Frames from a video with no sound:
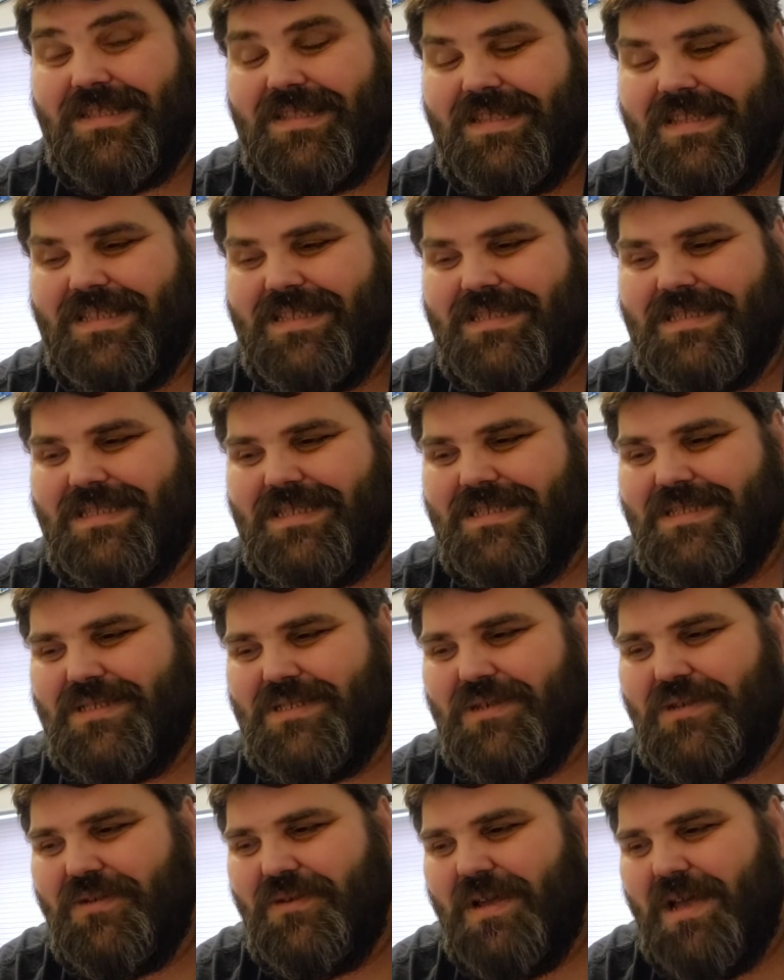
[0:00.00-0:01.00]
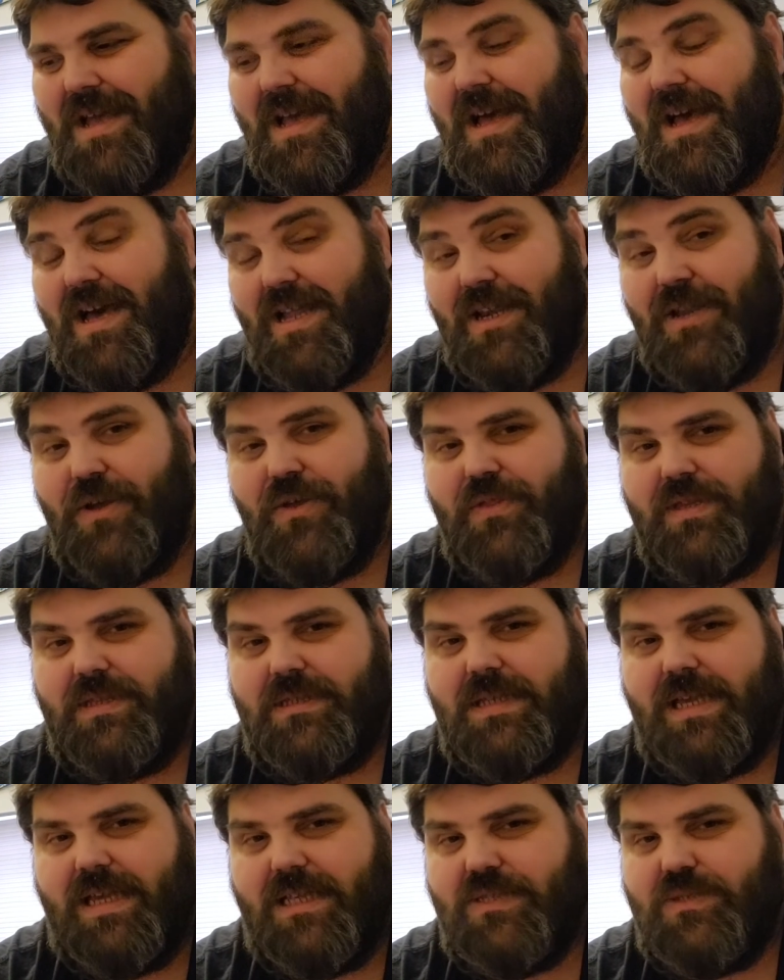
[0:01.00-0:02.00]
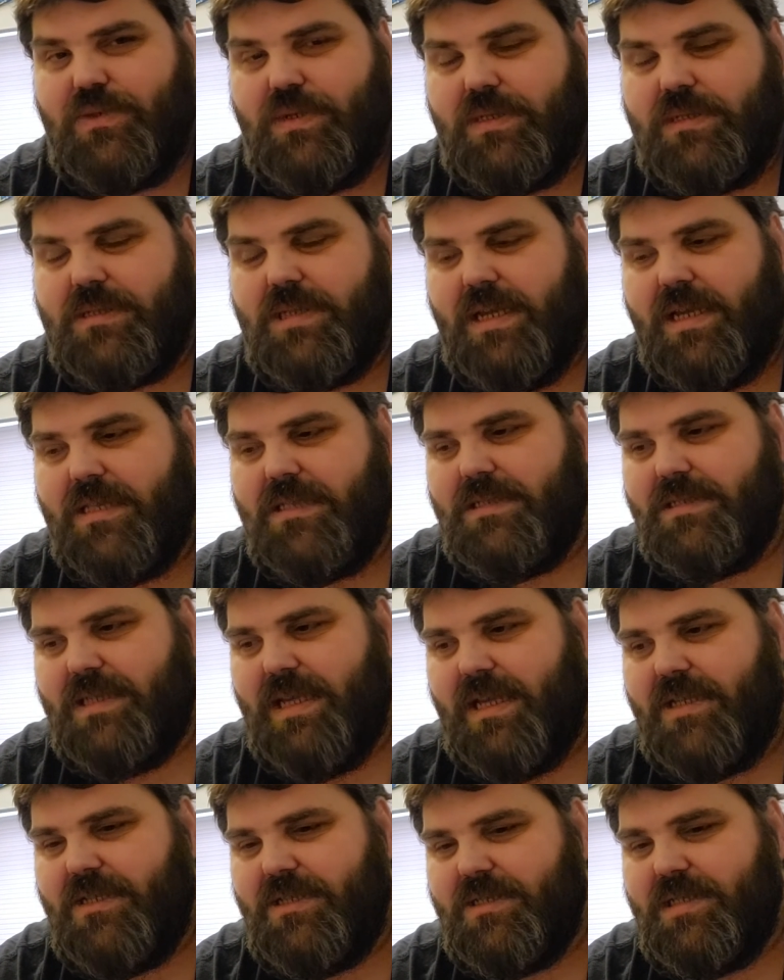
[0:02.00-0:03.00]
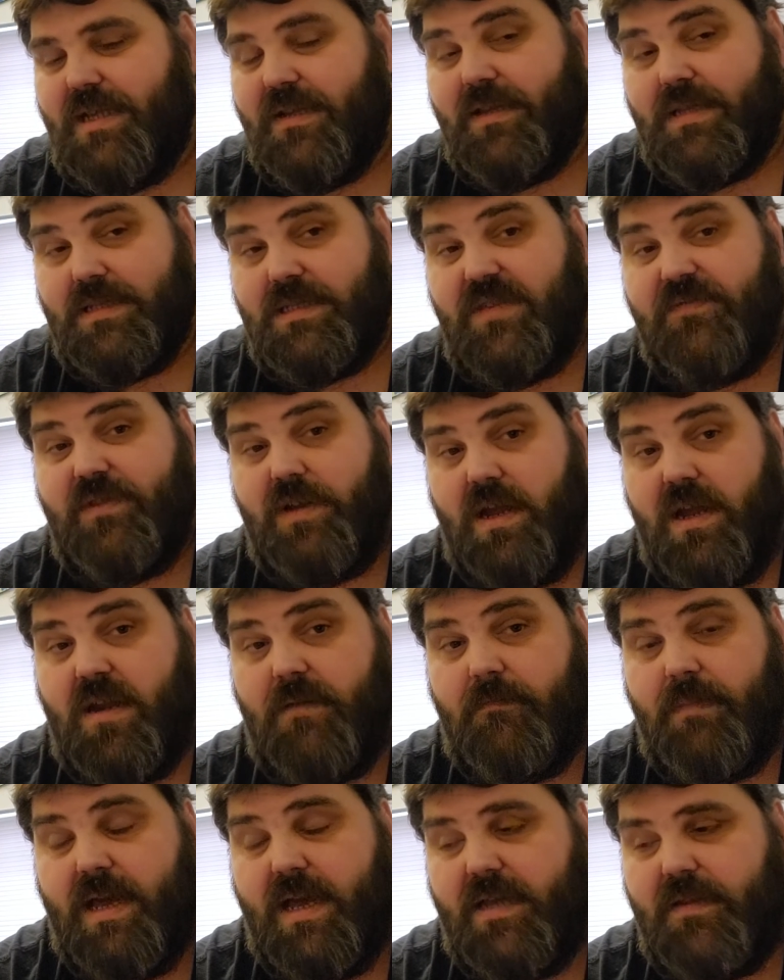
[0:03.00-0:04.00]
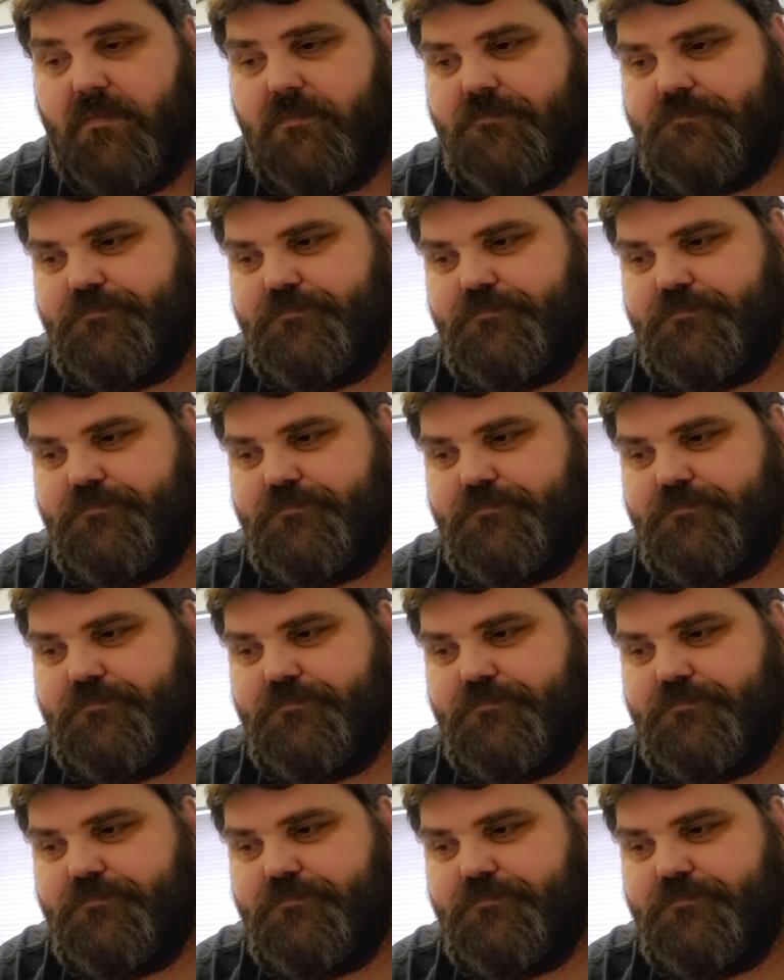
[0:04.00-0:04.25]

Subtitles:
That's it. So a lot of these are getting to exciting stages now, because even Iron Man,